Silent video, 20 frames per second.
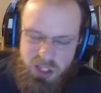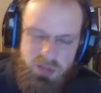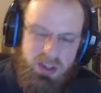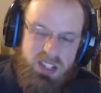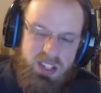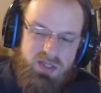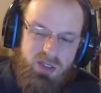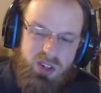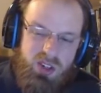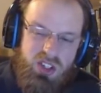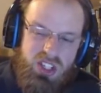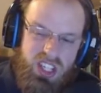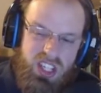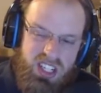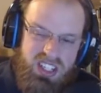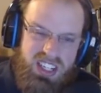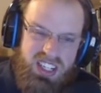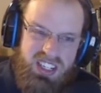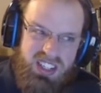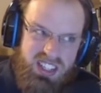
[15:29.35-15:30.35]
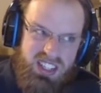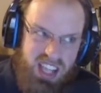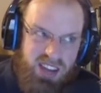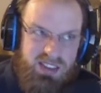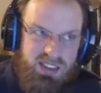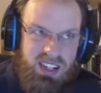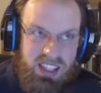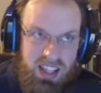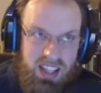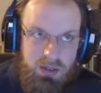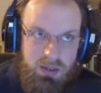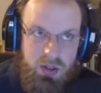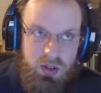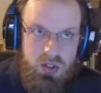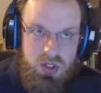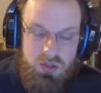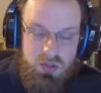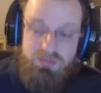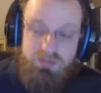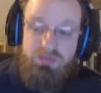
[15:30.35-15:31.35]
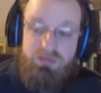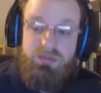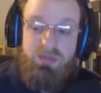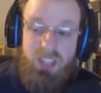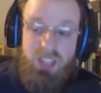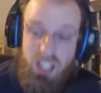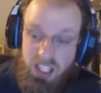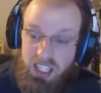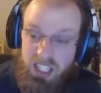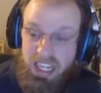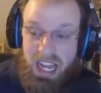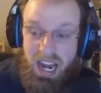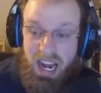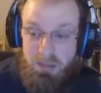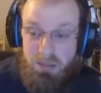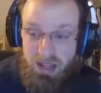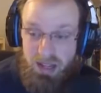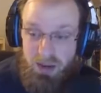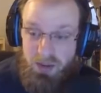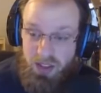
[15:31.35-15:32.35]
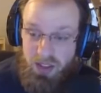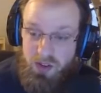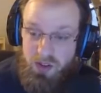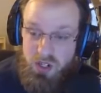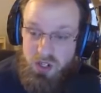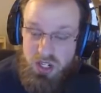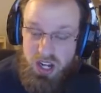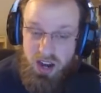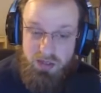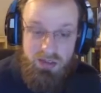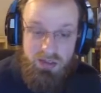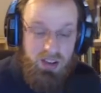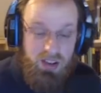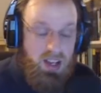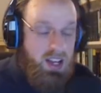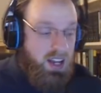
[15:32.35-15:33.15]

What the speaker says: means for 67 levels, you got to play with other stuff.